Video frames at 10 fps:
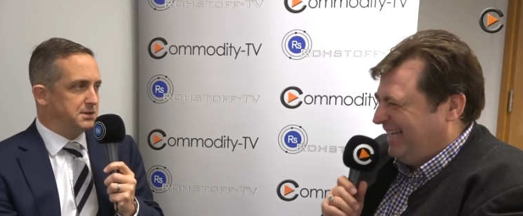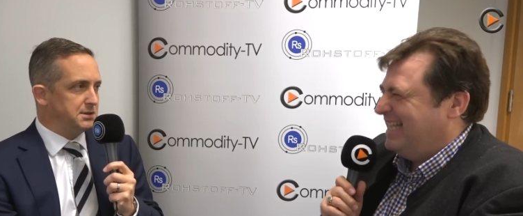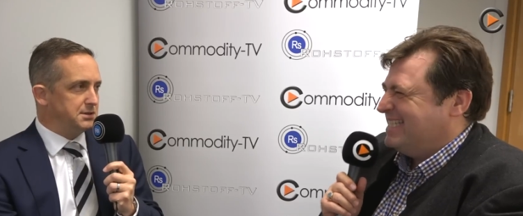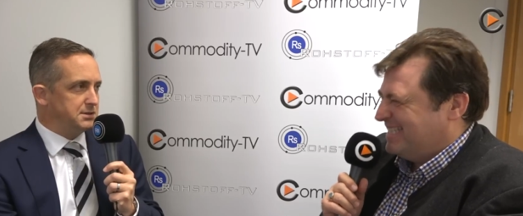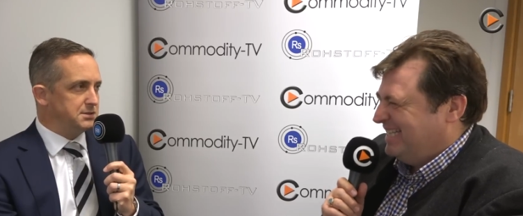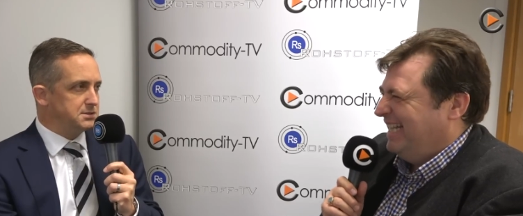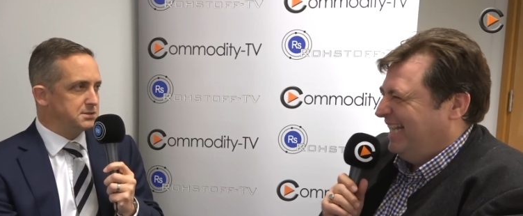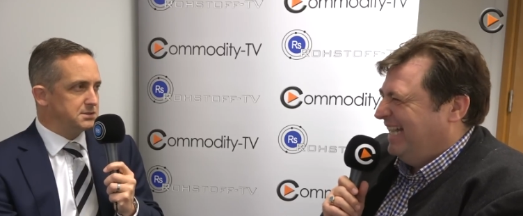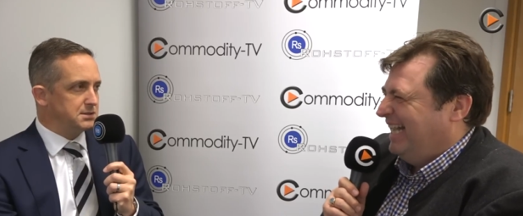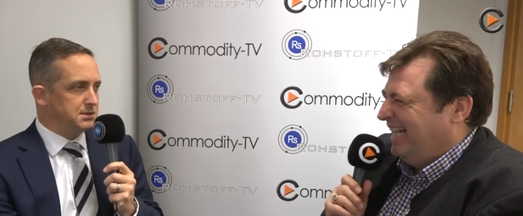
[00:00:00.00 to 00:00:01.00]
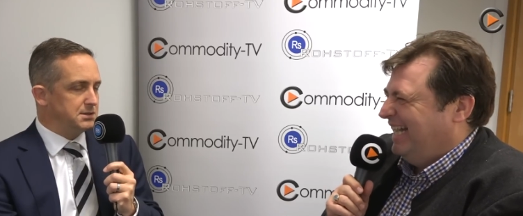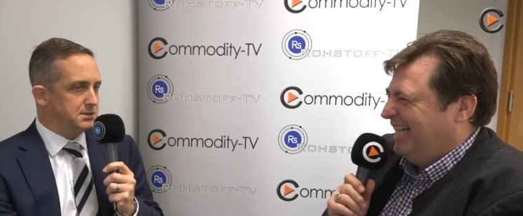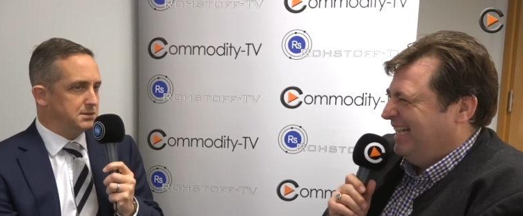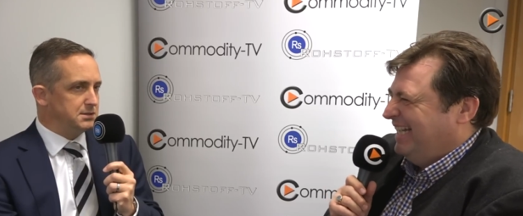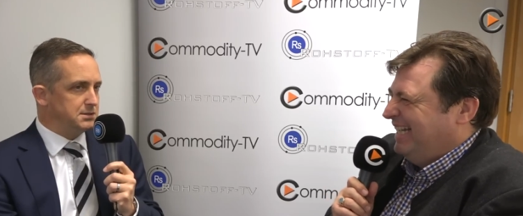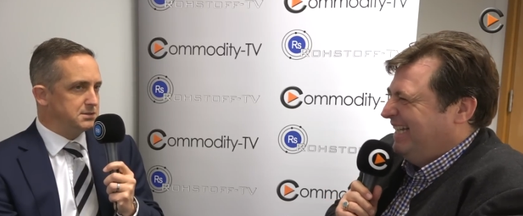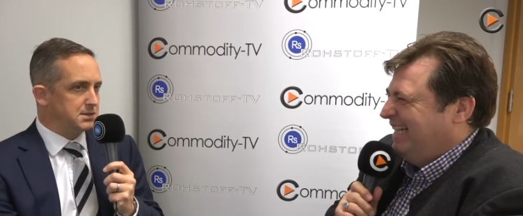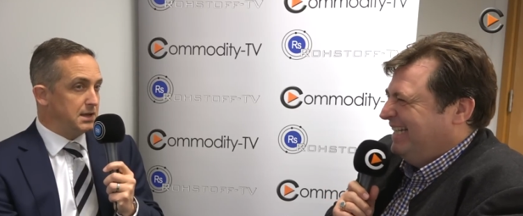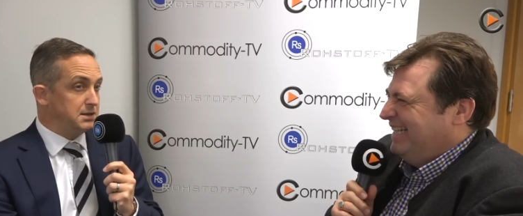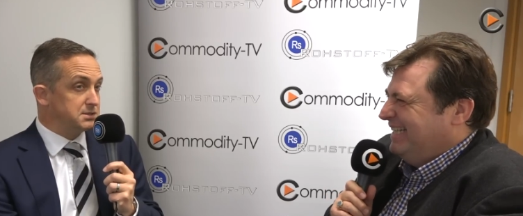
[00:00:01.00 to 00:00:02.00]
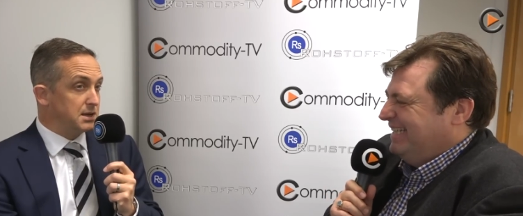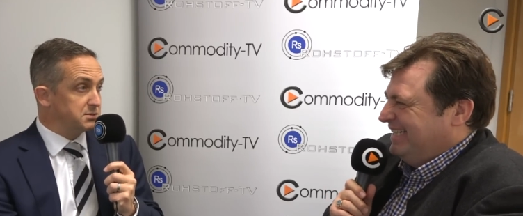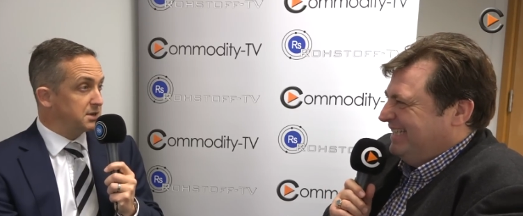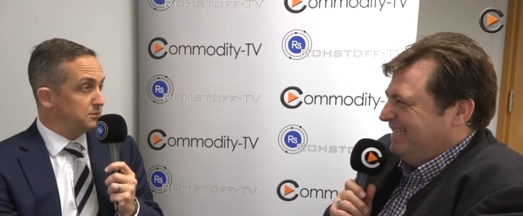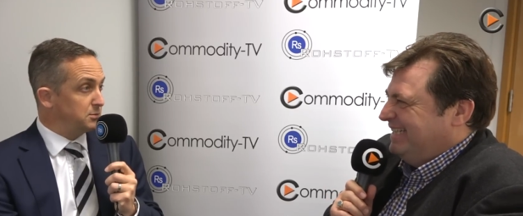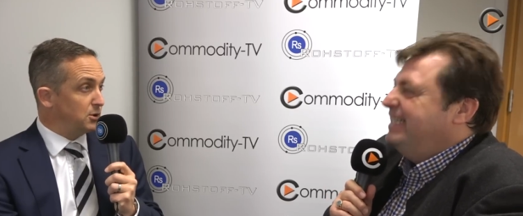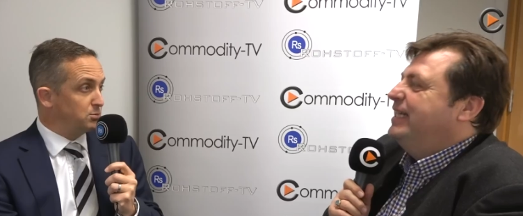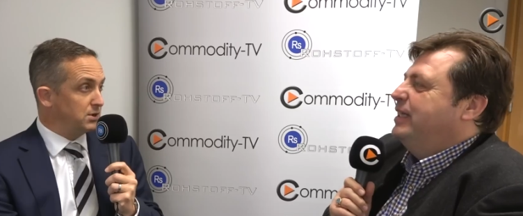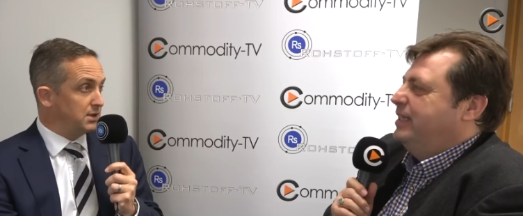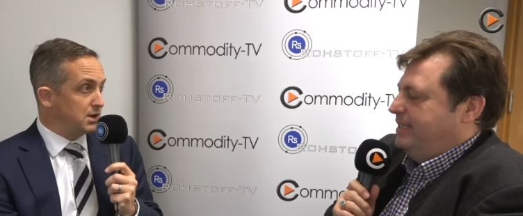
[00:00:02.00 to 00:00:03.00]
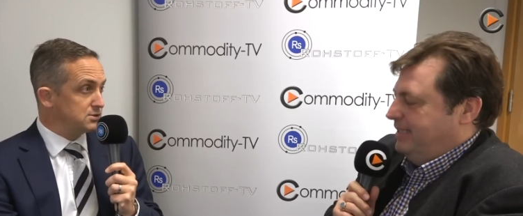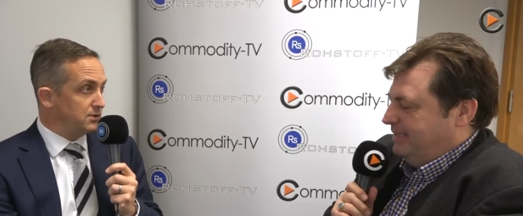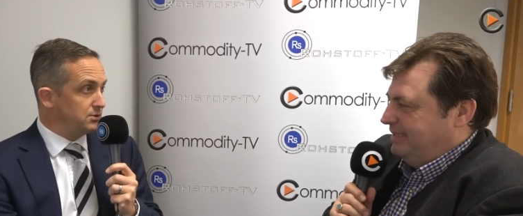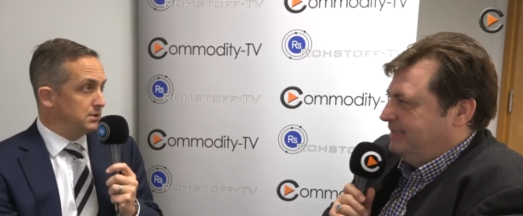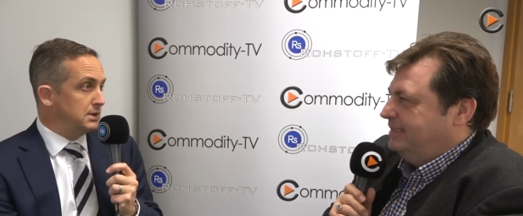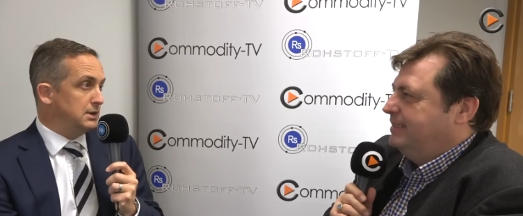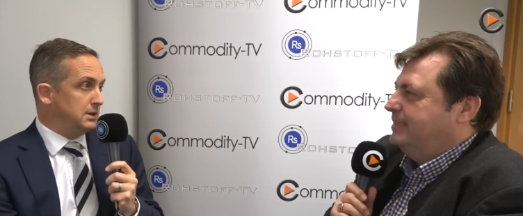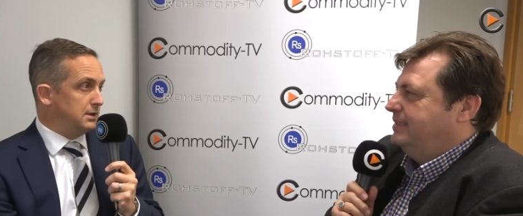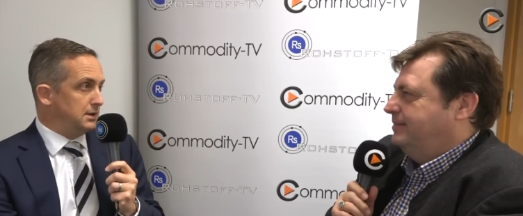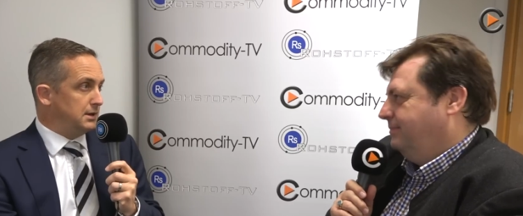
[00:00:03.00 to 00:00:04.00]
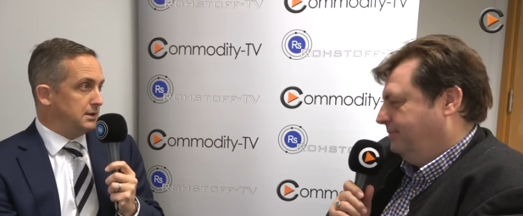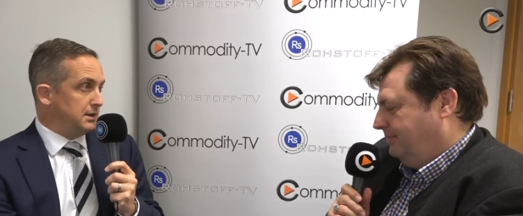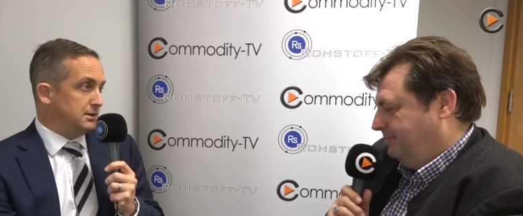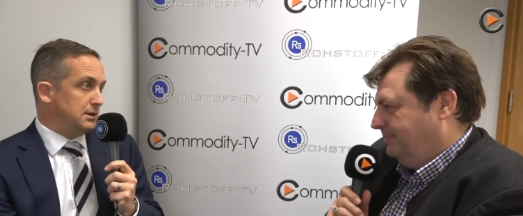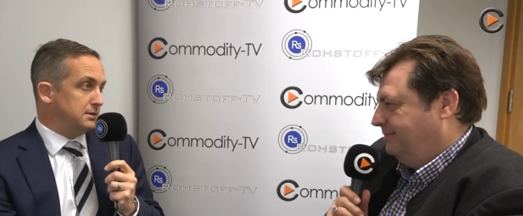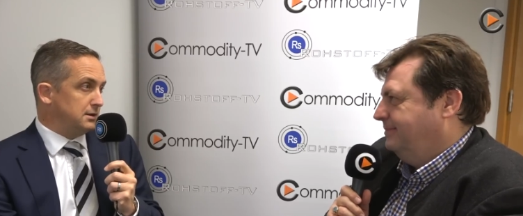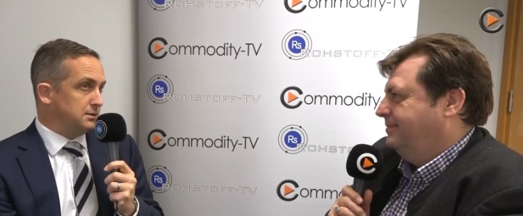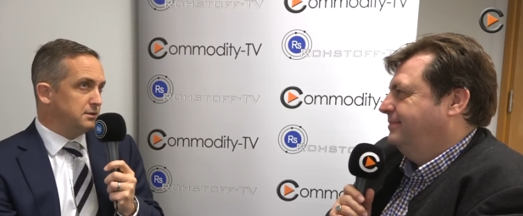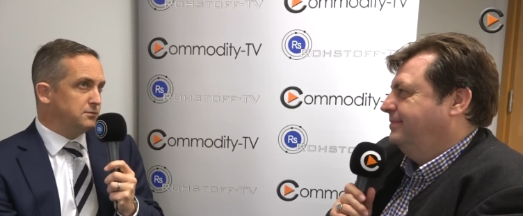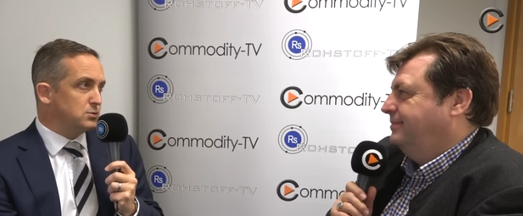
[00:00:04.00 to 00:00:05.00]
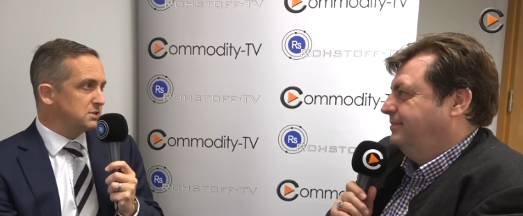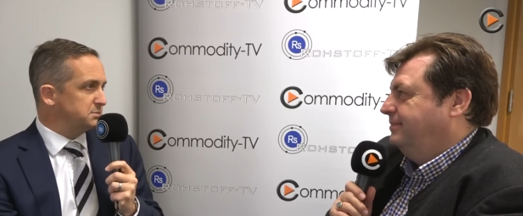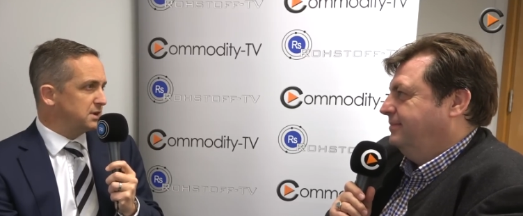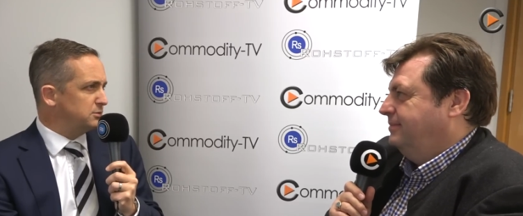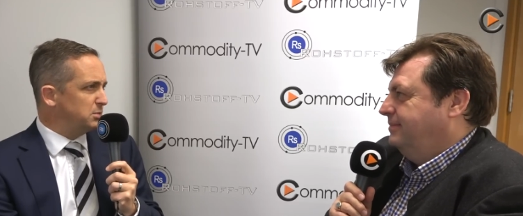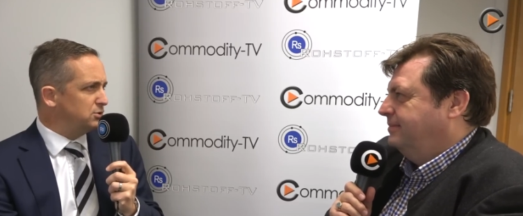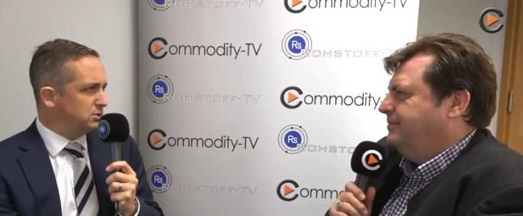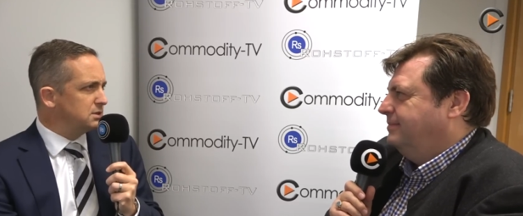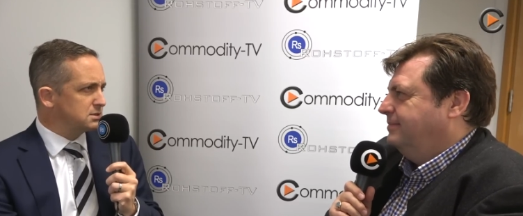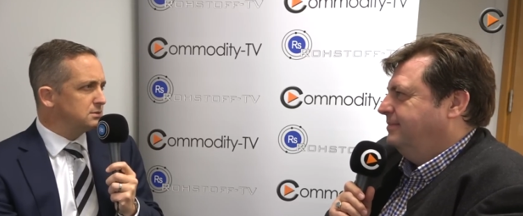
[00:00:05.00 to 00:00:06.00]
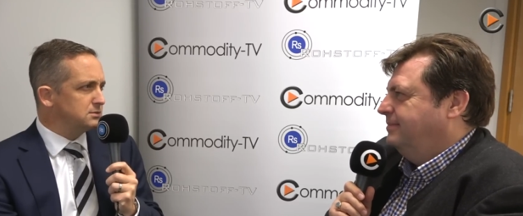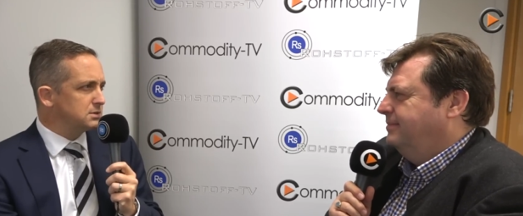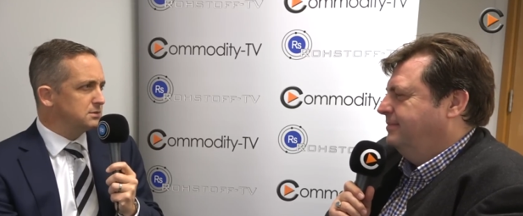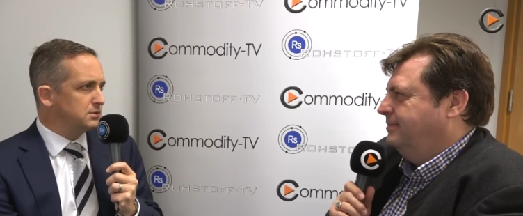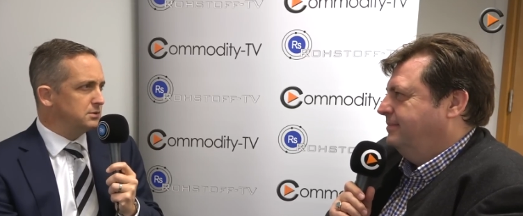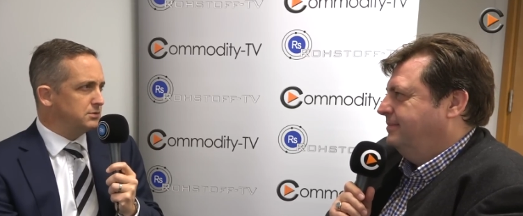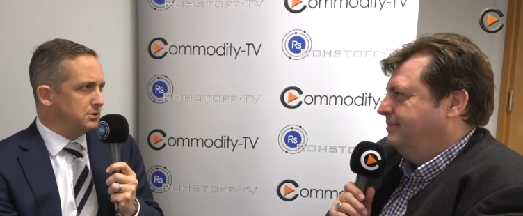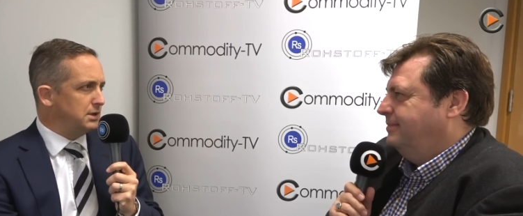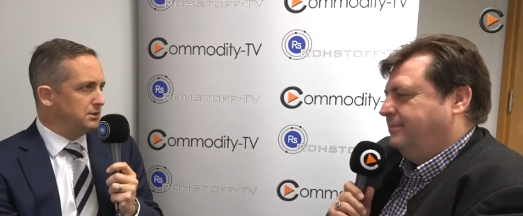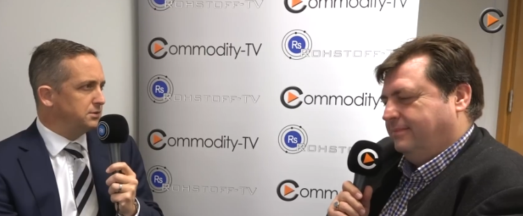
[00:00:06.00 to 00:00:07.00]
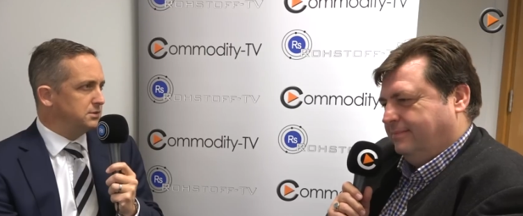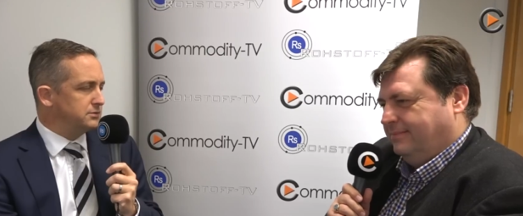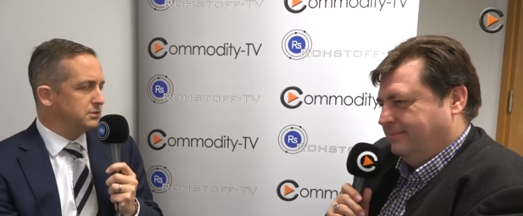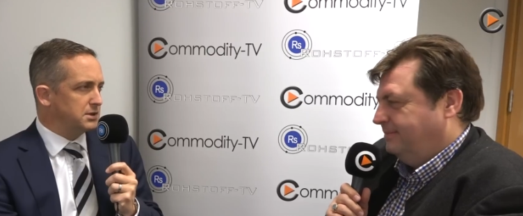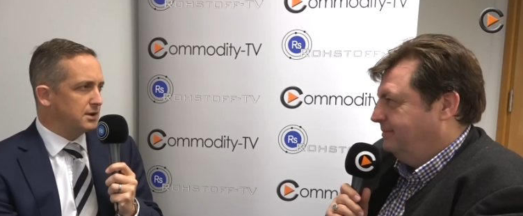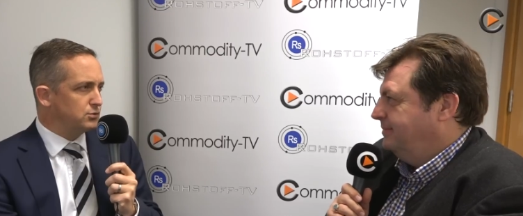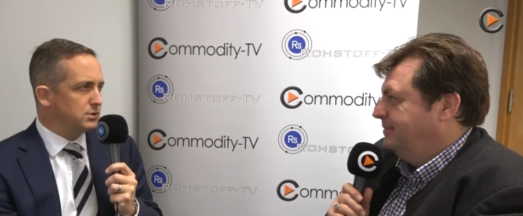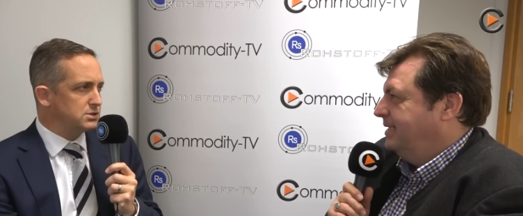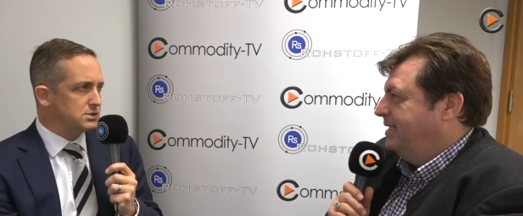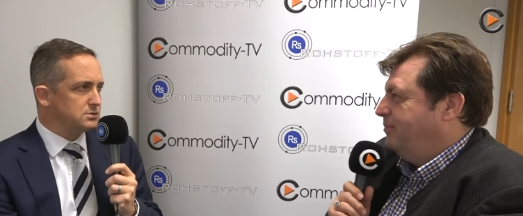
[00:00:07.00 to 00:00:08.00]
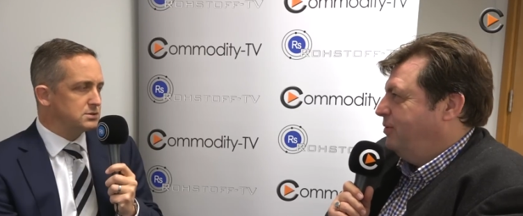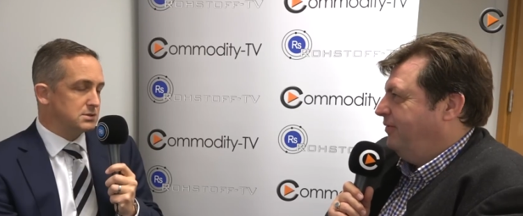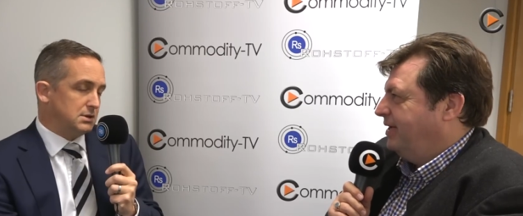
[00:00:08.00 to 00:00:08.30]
Speaker 1: yes. uh, it is uh, it is eight times covered by operating cash flow, uh, and I, th I, think four times covered by earnings. So mm -hmm. so mm-hmm. very very healthy dividend cover ratios.